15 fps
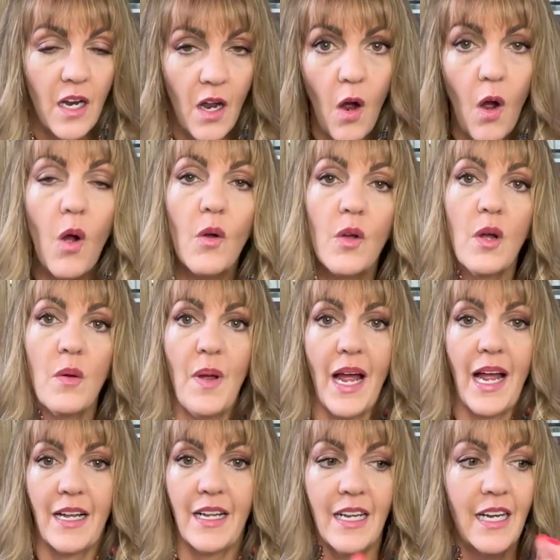all go
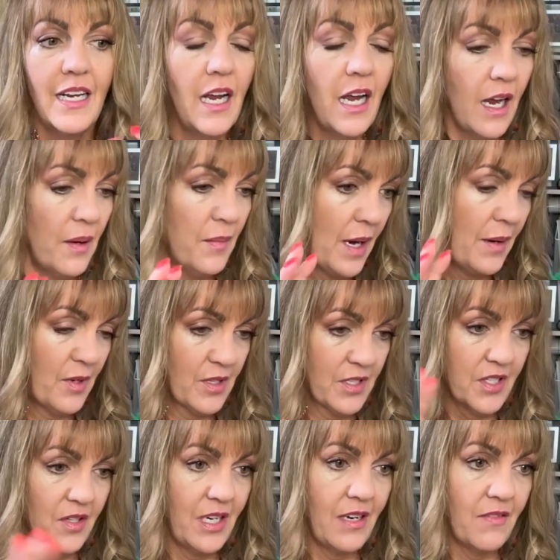back. I'm
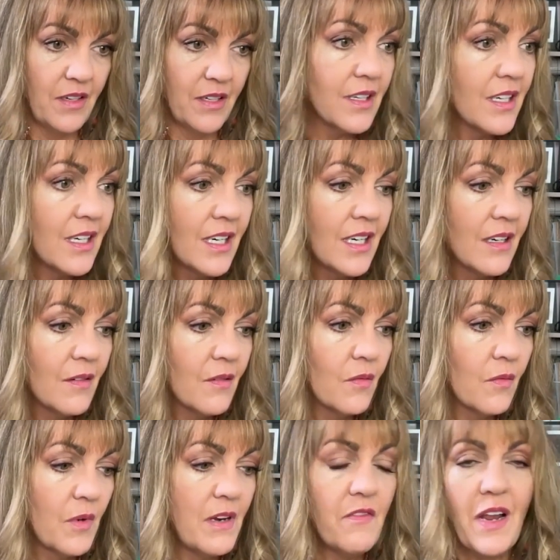also even
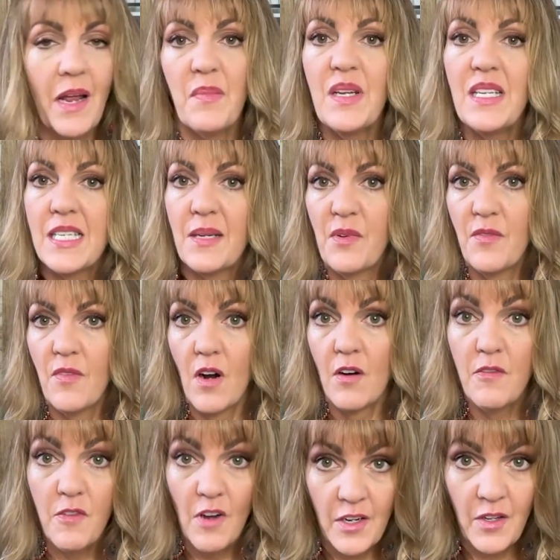revamping some of our
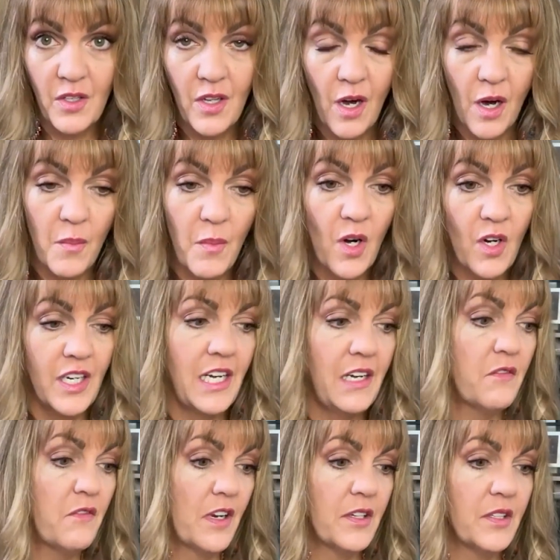funnel, our marketing
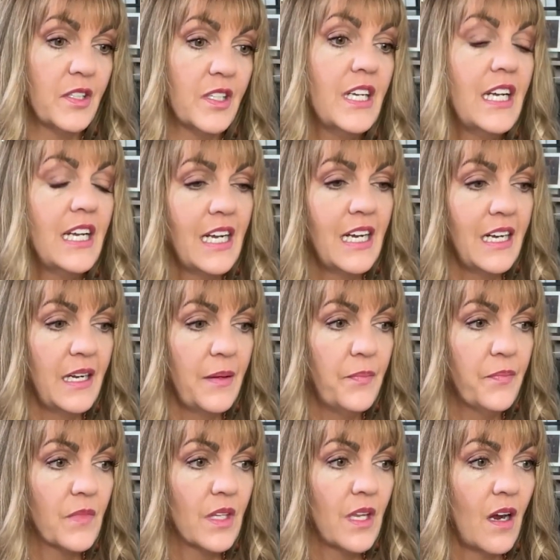funnel,
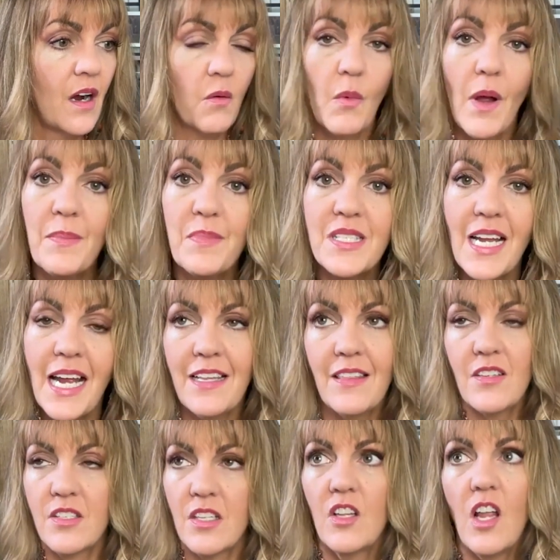our website.
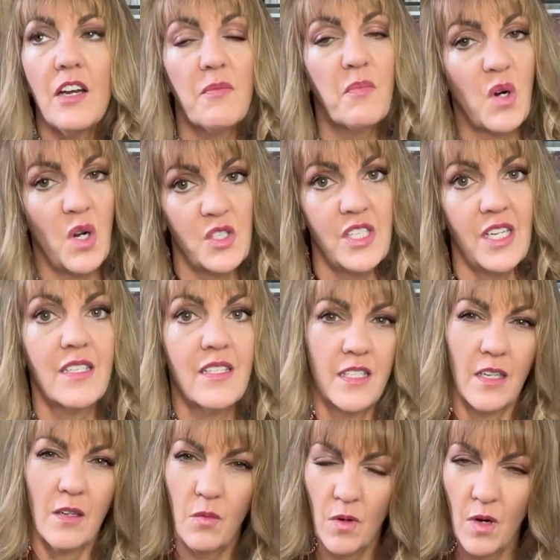There's a lot of projects
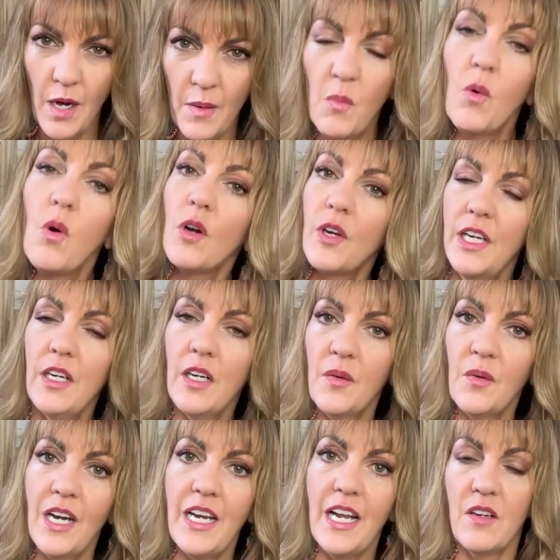that I'm working on
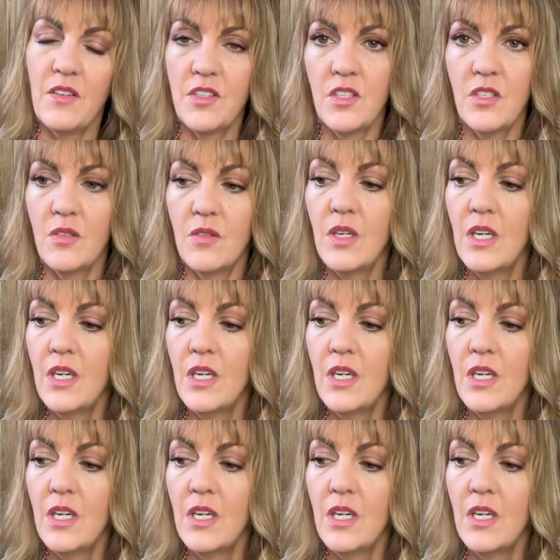right now to